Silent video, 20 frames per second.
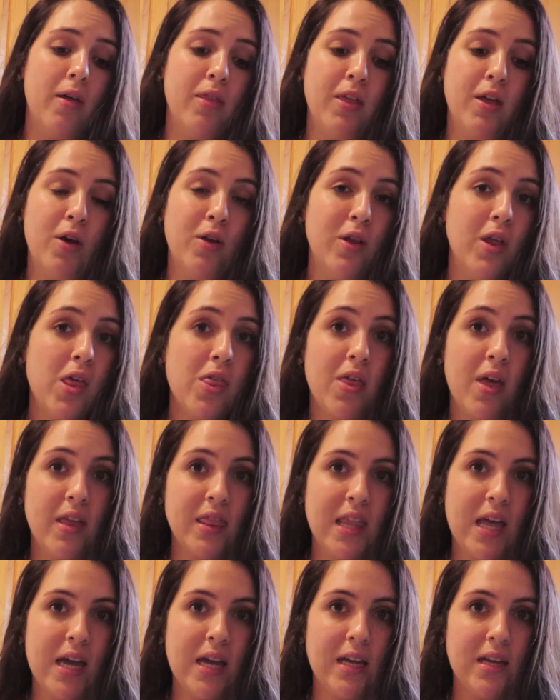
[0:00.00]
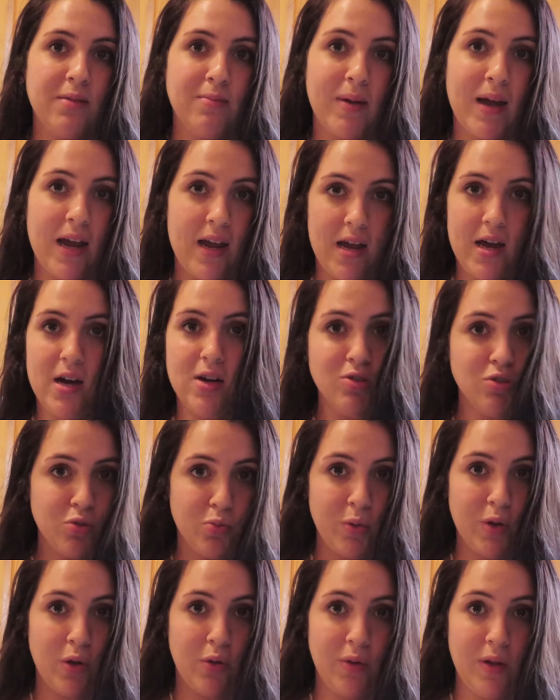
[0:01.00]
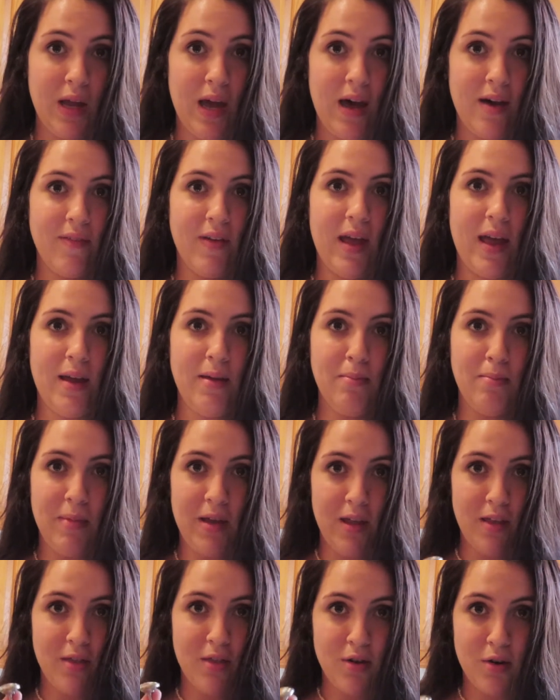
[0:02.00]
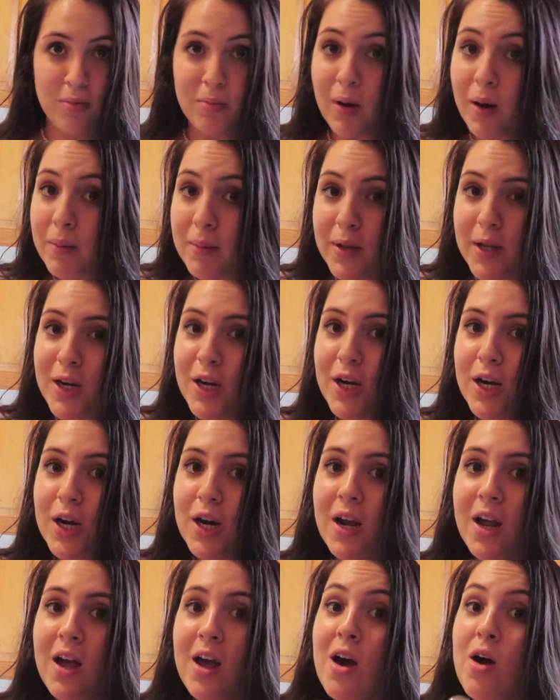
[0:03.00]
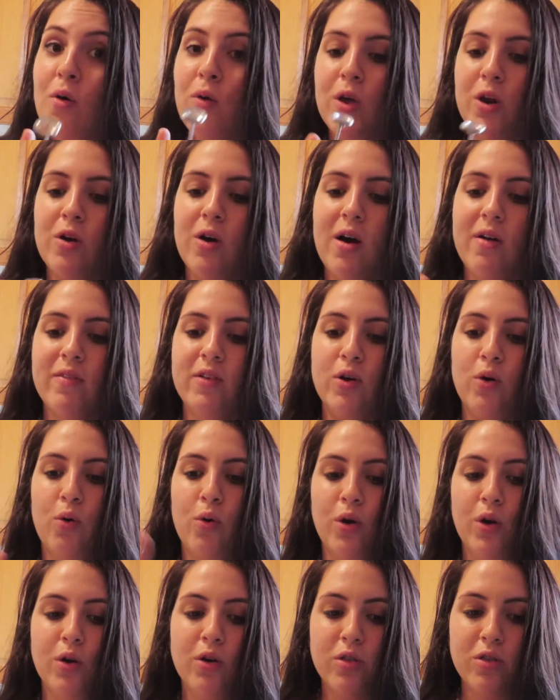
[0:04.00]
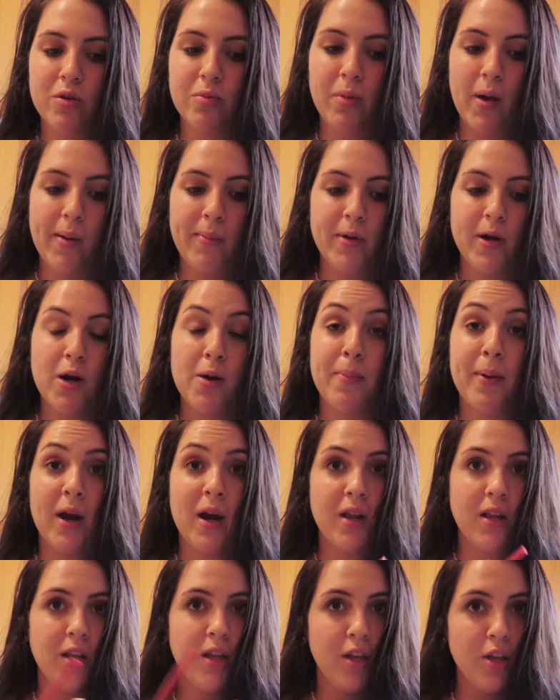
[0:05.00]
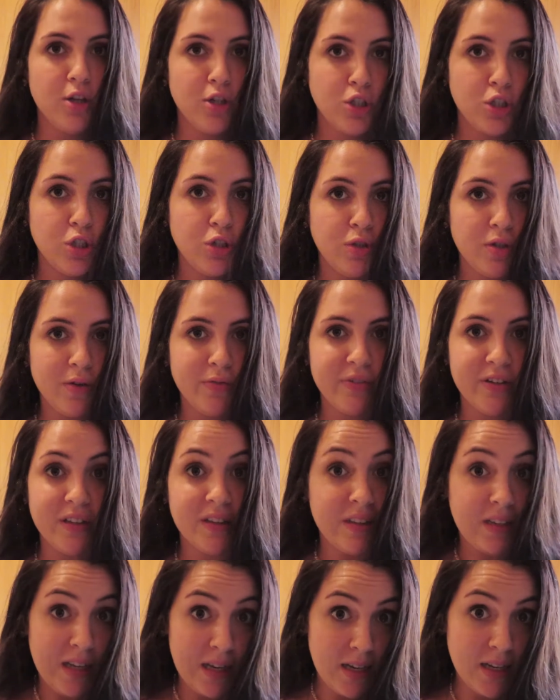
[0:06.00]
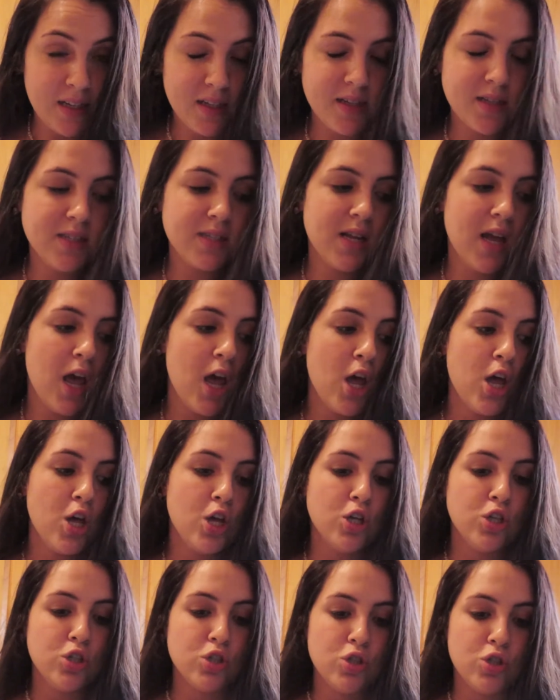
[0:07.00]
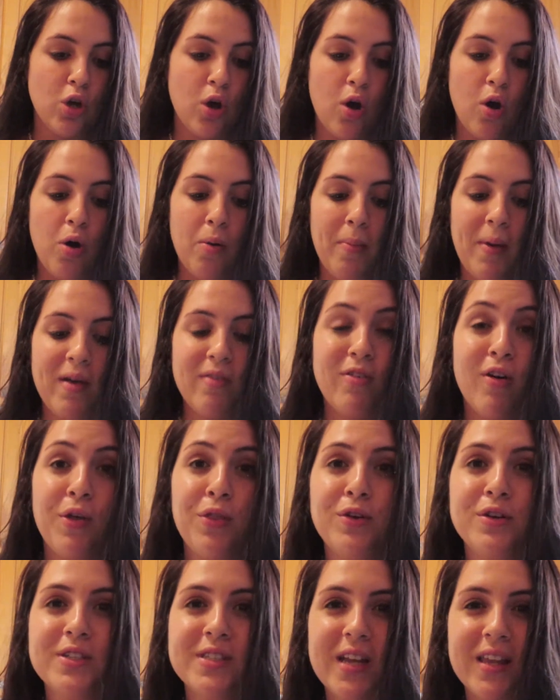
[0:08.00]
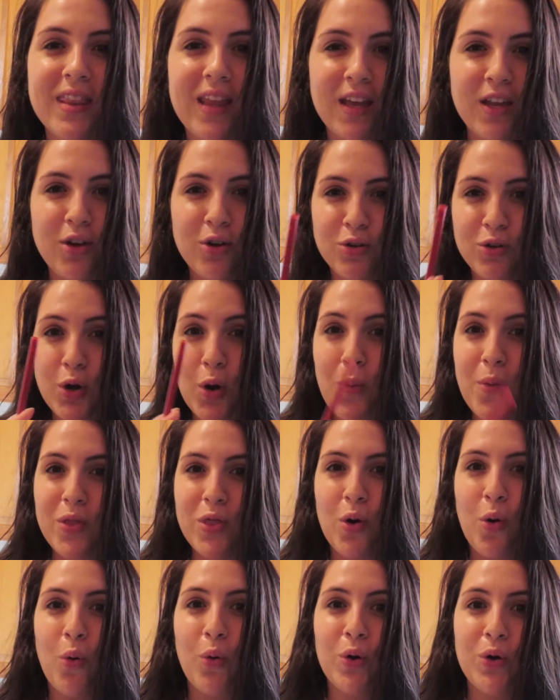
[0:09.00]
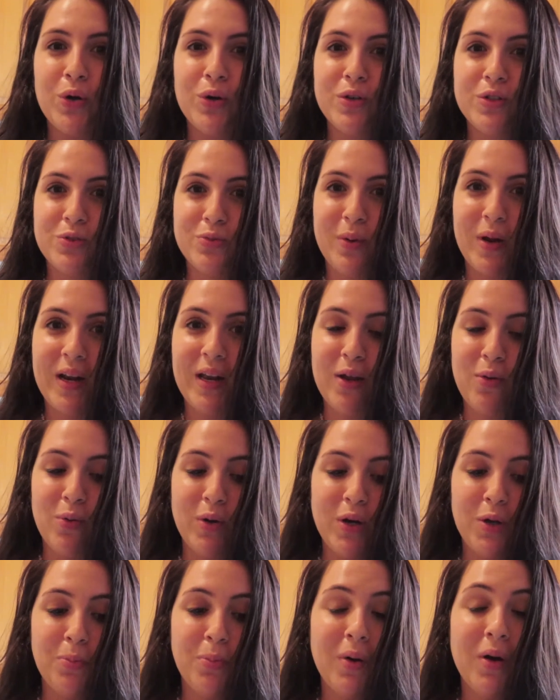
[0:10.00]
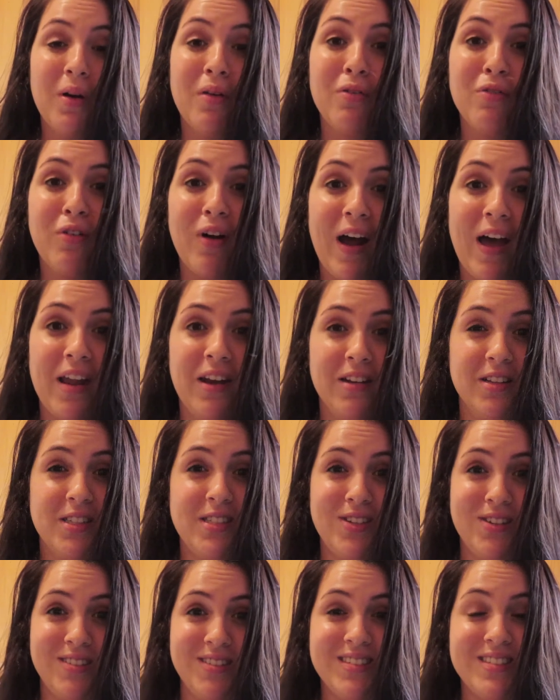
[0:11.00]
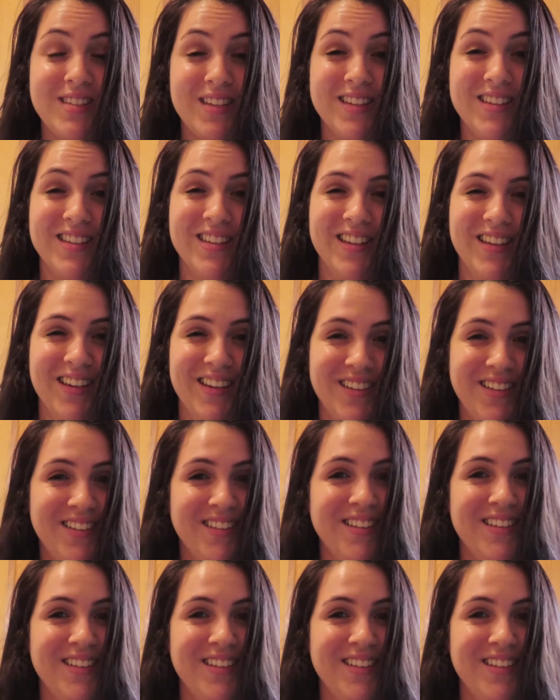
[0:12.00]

The only thing that in my house, we only have a meat thermometer. We don't have an oil thermometer. Apparently they're two different things. So my father said that you'll know when the oil is ready when you put a fry and it starts sizzling.